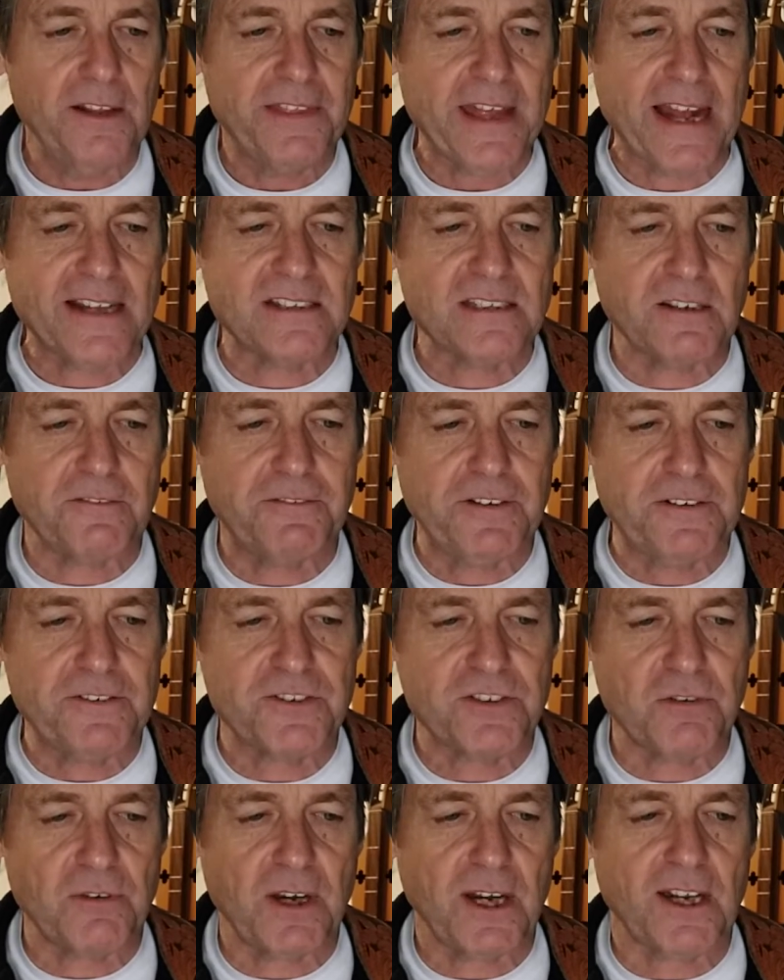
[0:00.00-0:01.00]
that's the 5th
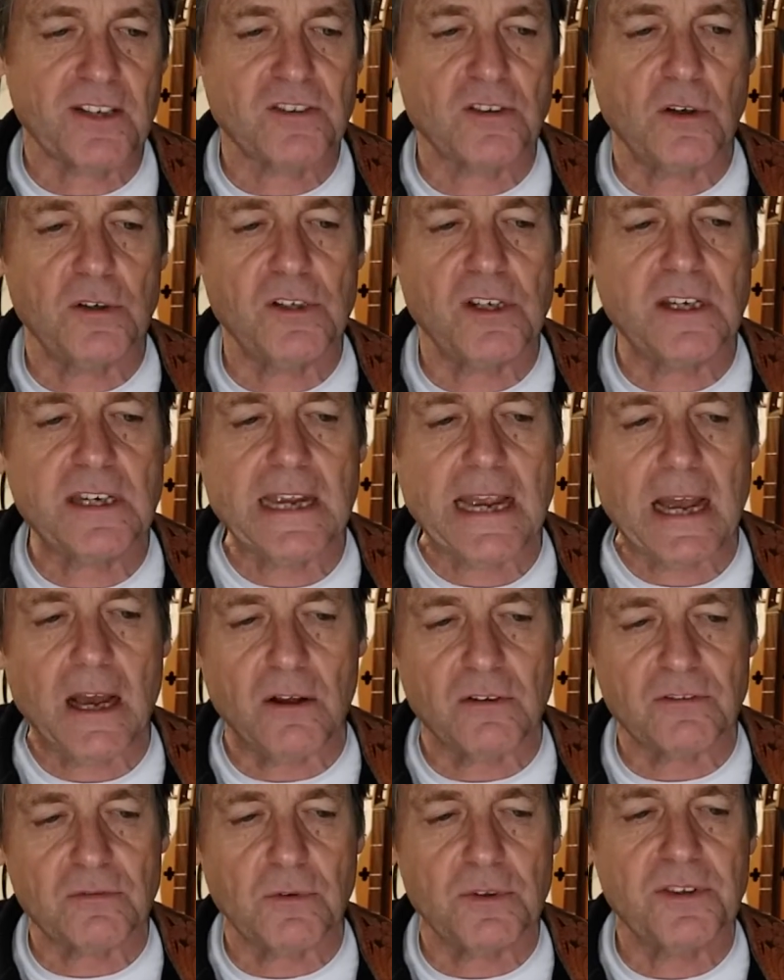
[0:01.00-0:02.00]
string. So you
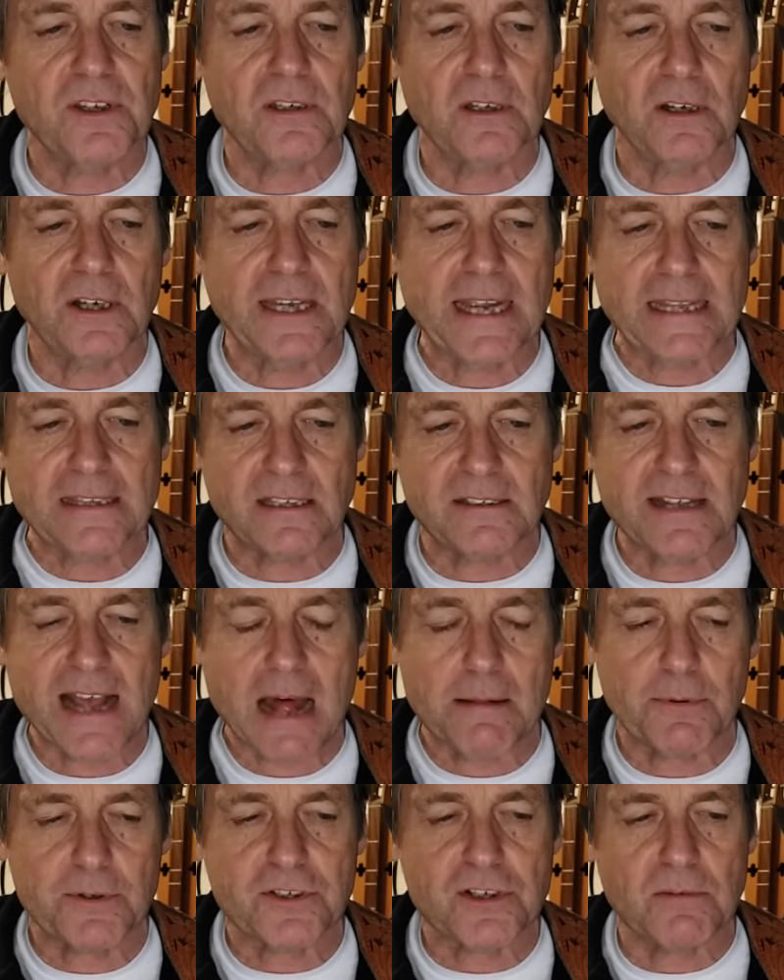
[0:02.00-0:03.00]
count with it, looking at the
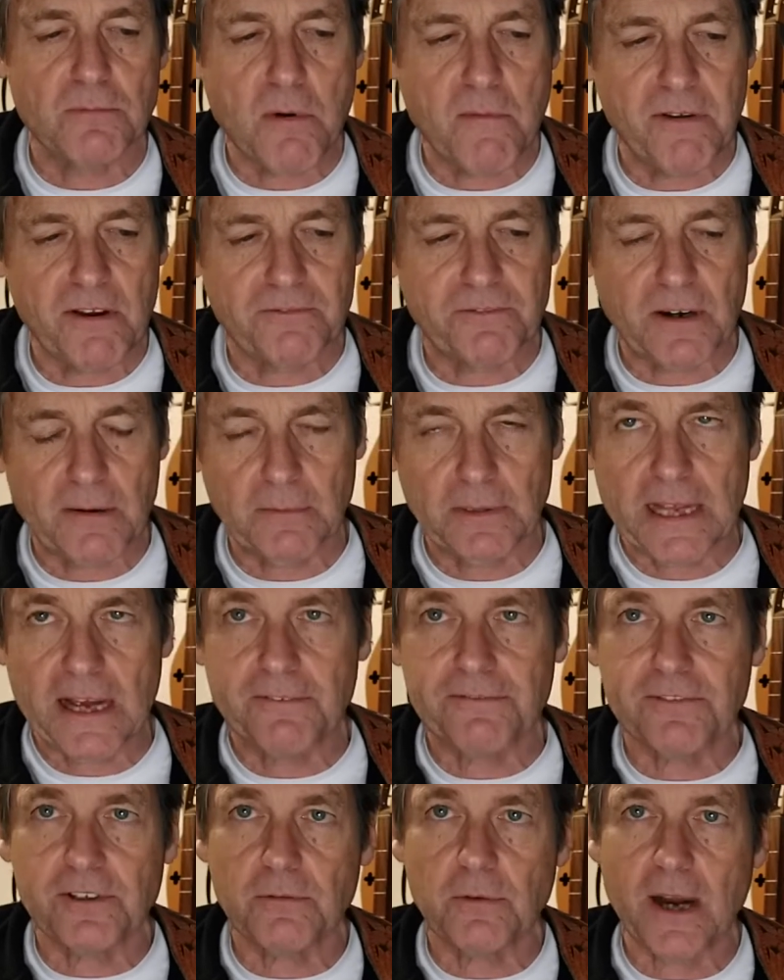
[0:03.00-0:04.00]
tablature, moving from
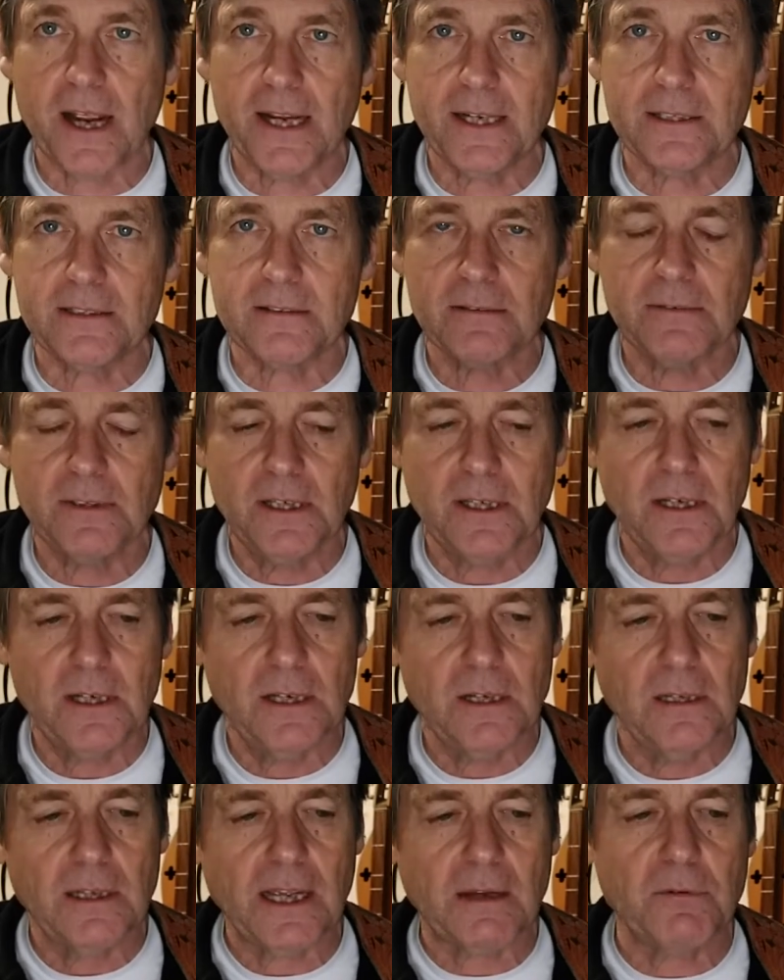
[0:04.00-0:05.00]
left to right,
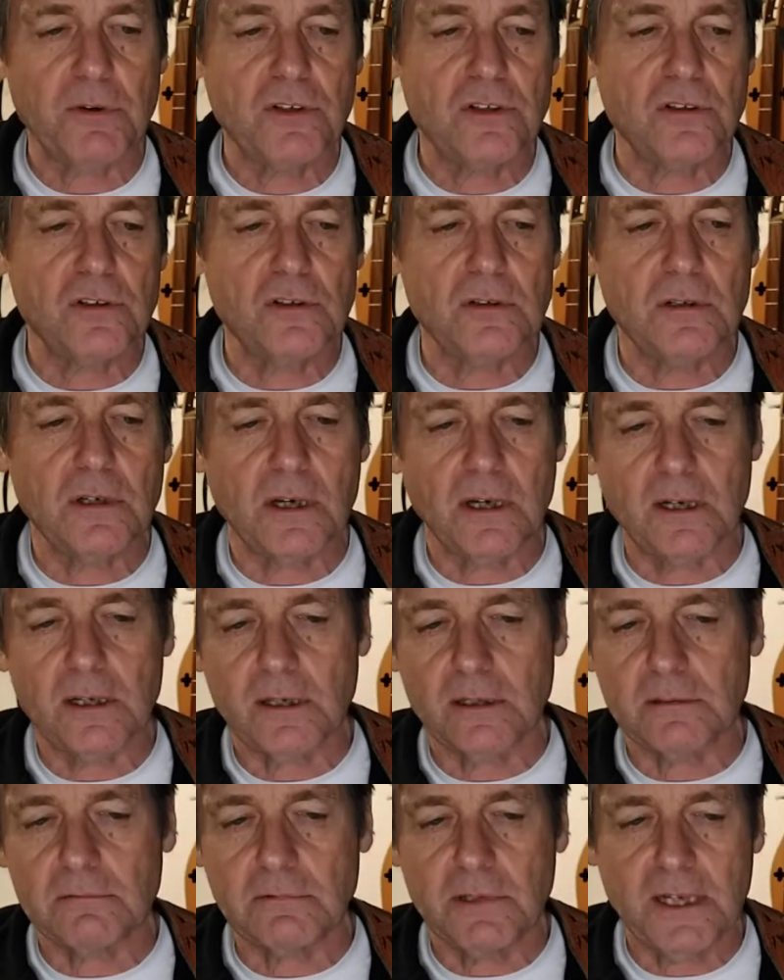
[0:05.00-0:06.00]
like we do
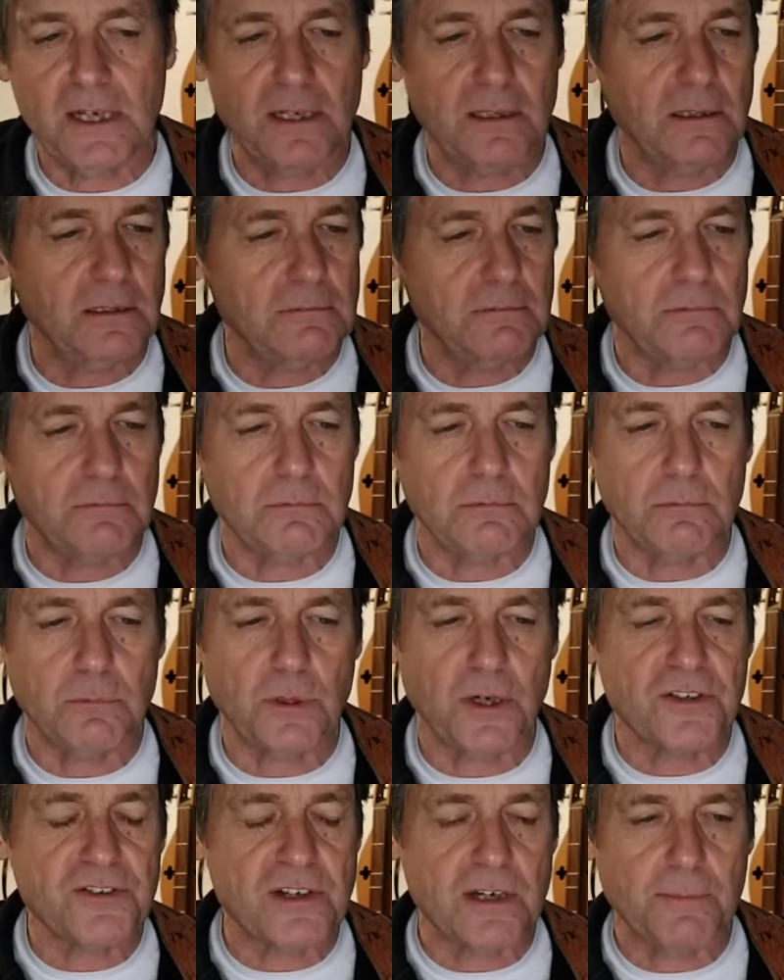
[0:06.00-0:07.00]
reading
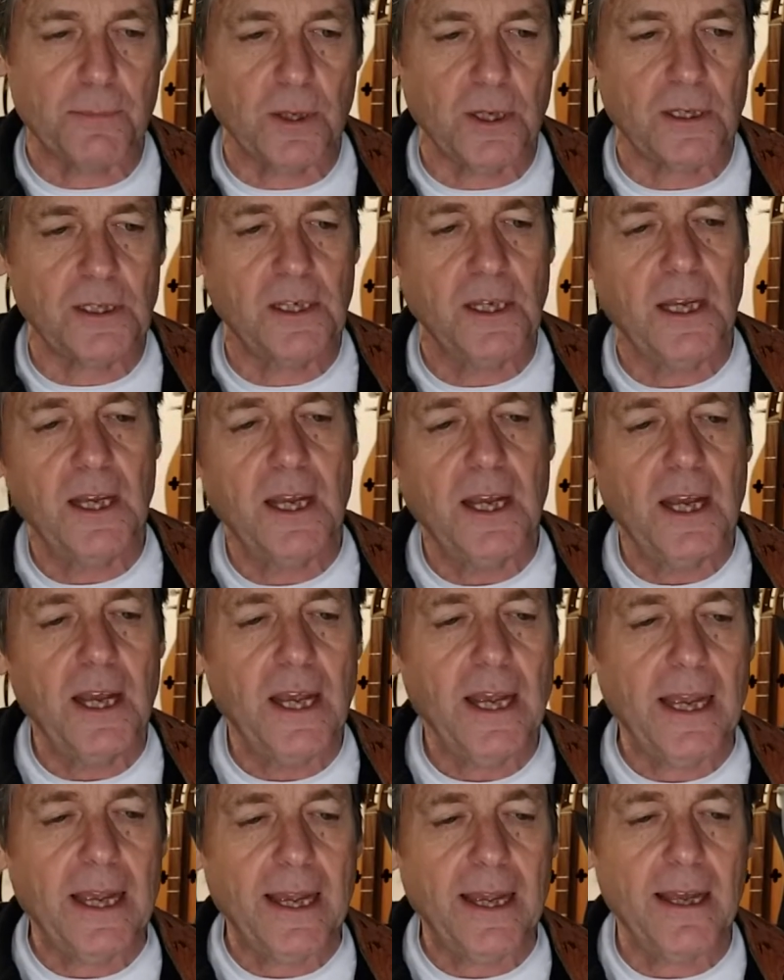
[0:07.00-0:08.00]
words in a book.
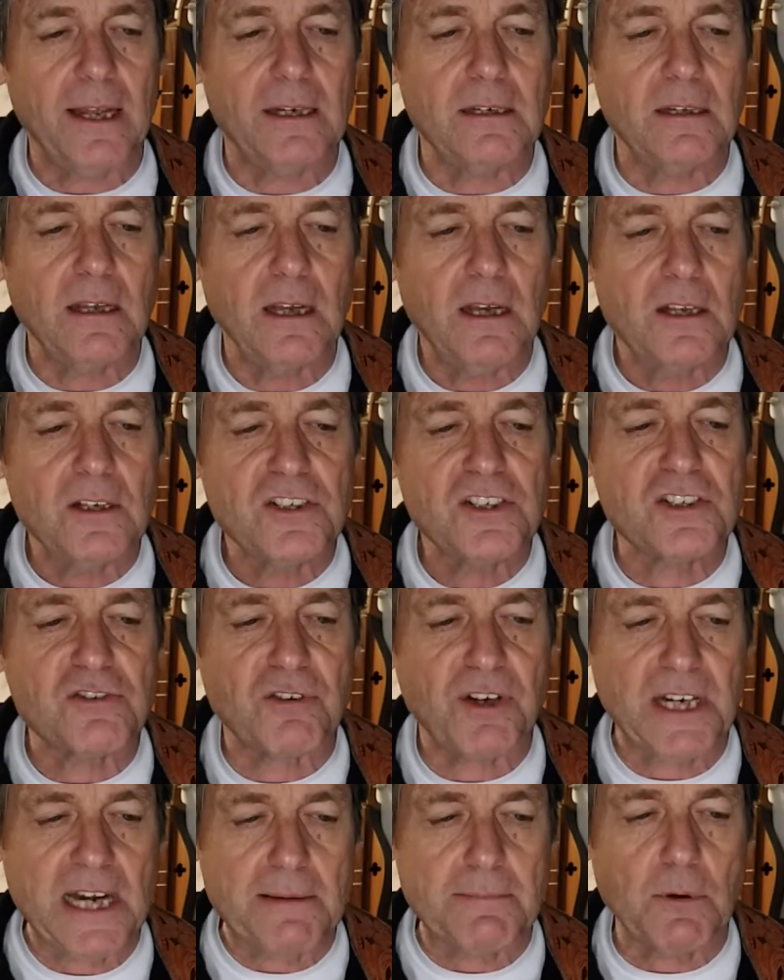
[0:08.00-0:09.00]
And
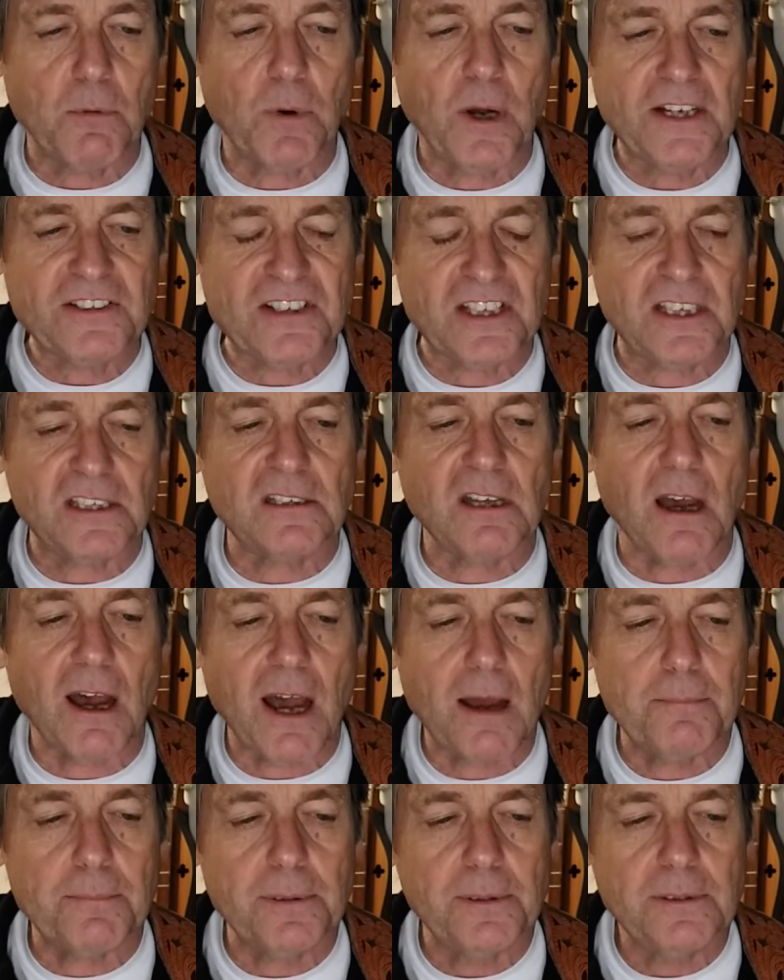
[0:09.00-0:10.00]
string number 1's at the
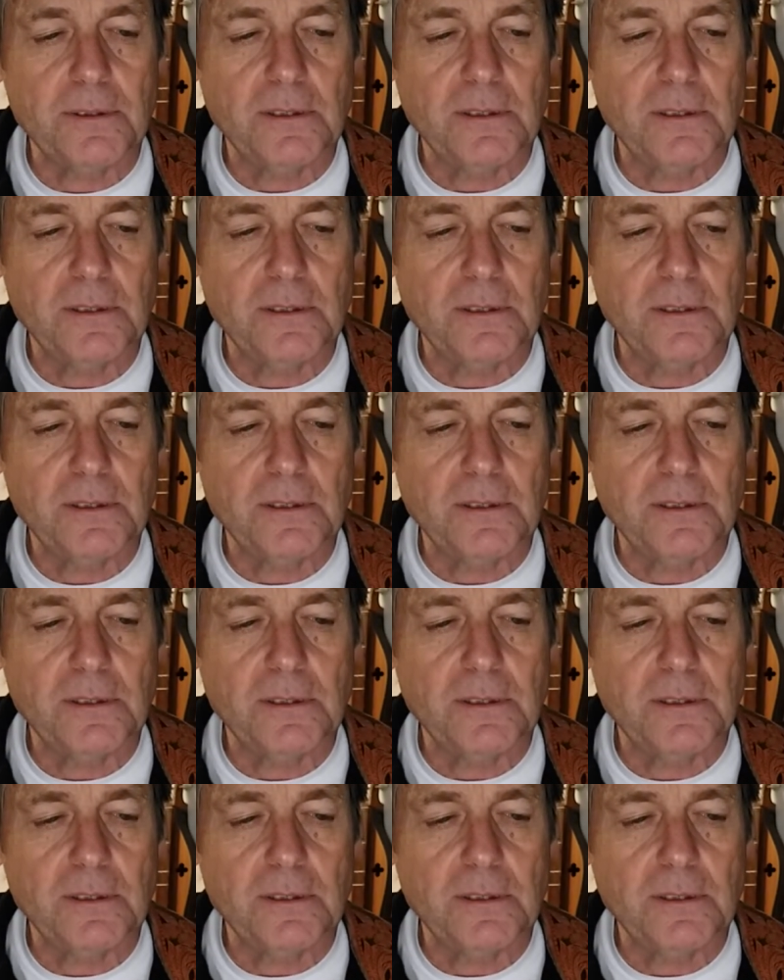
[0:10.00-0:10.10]
top,